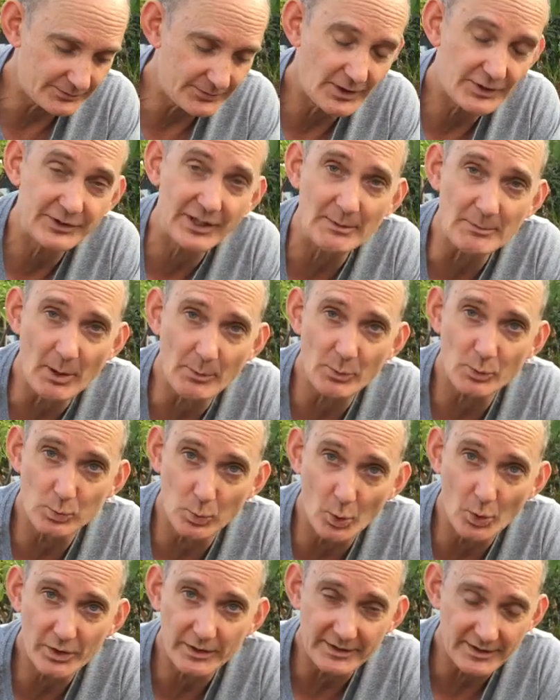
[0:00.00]
first time I would
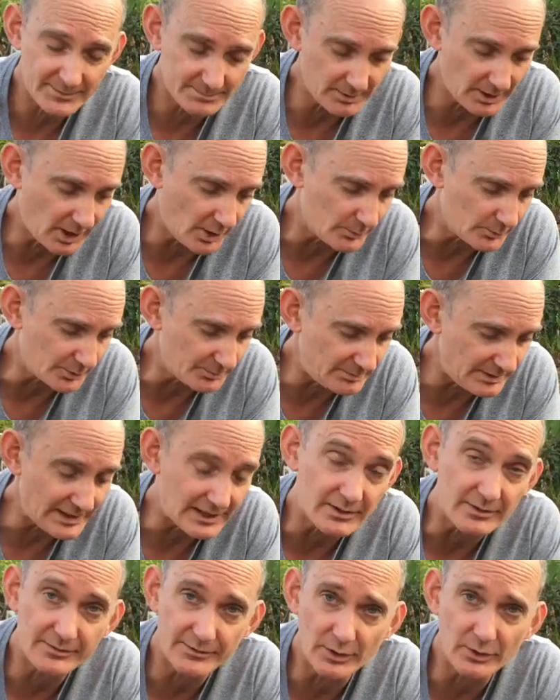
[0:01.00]
water this plant would be
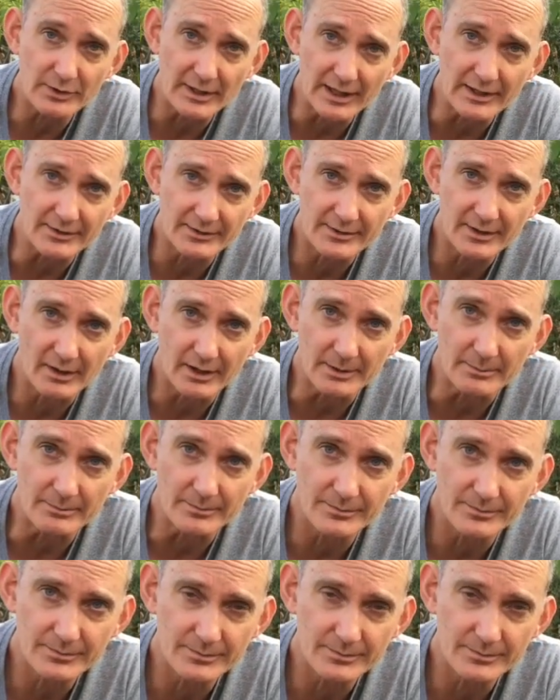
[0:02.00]
in a few days' time.